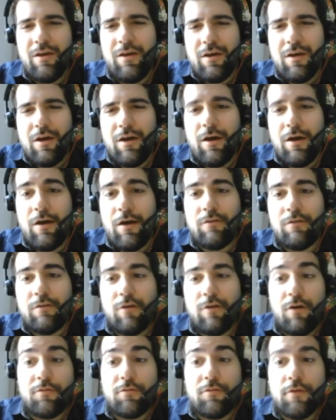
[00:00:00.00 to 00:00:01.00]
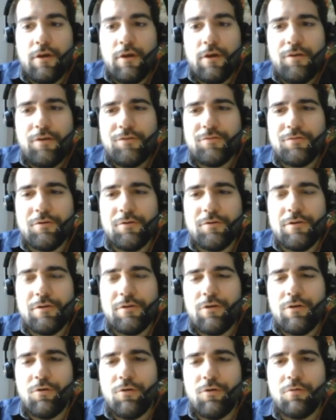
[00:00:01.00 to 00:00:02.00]
And after h4,
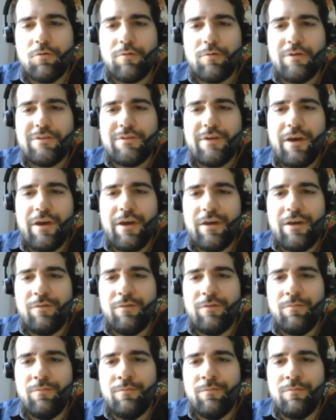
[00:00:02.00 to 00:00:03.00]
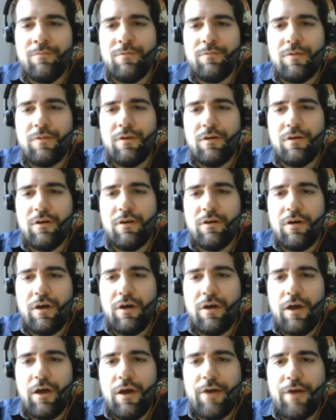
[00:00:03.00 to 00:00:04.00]
there always came the
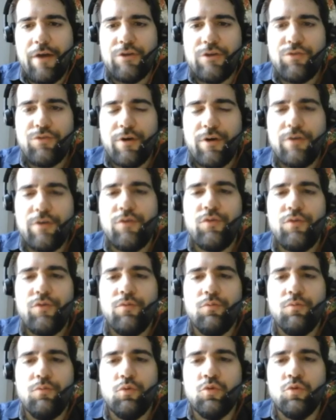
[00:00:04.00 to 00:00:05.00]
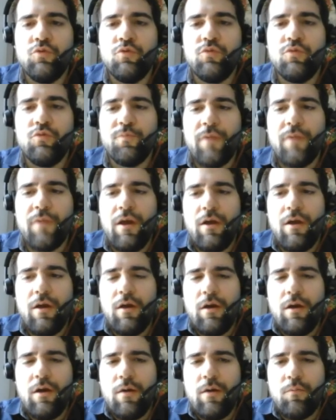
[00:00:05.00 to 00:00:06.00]
h5 move.
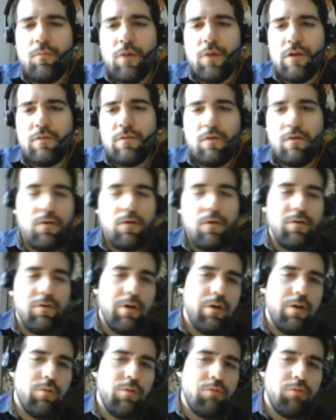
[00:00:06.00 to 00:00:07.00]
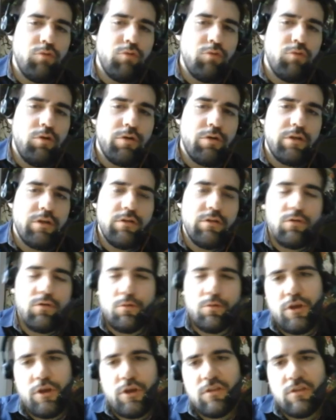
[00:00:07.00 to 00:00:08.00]
But when we look at it
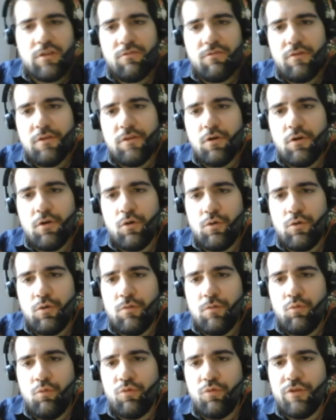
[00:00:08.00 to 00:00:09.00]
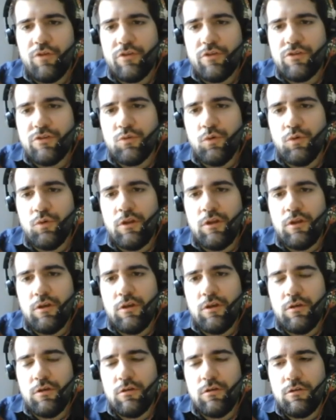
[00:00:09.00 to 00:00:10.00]
objectively, the only move that is
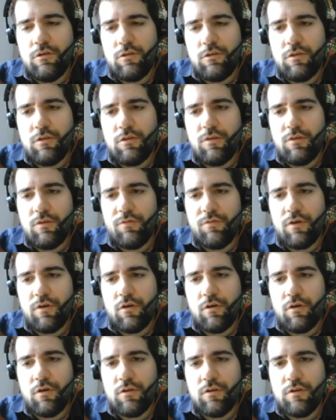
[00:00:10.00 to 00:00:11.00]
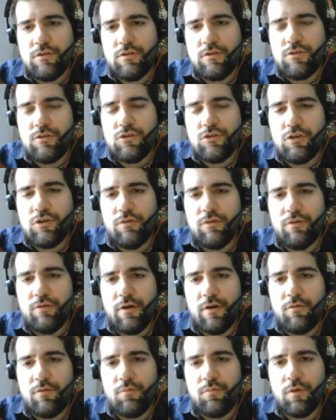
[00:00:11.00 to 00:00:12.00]
really difficult is
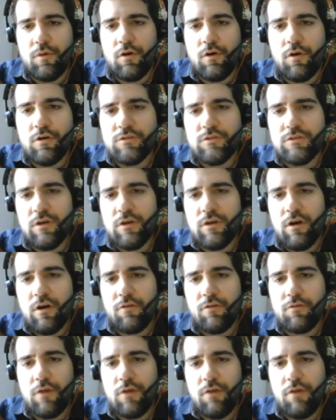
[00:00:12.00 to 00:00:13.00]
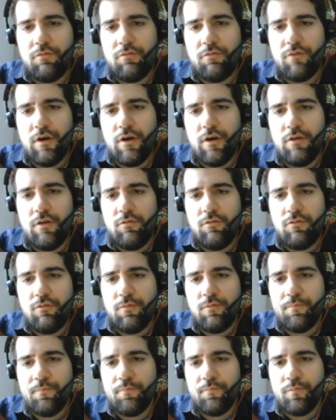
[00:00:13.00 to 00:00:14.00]
g5, because after f5,
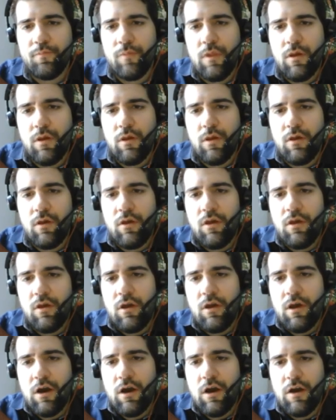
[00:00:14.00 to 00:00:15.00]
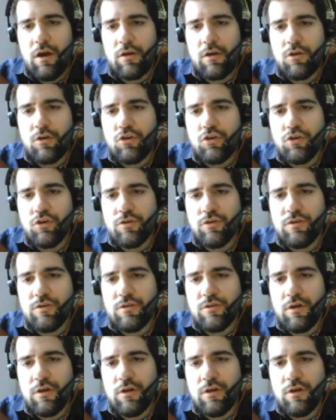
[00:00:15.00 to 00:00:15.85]
I could just